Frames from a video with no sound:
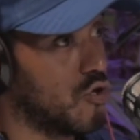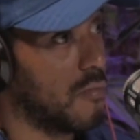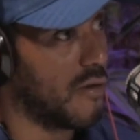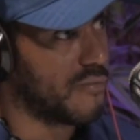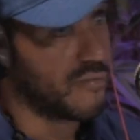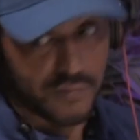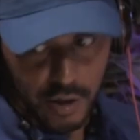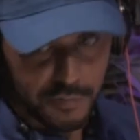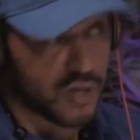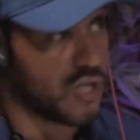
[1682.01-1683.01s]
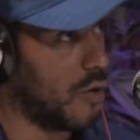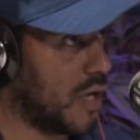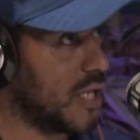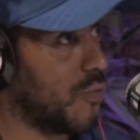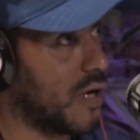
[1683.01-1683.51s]
on my show
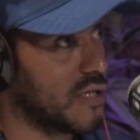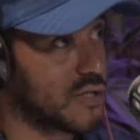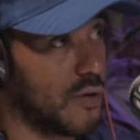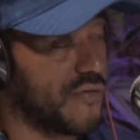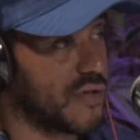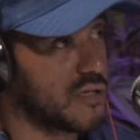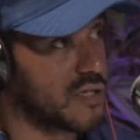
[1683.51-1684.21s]
anyway, Discovering.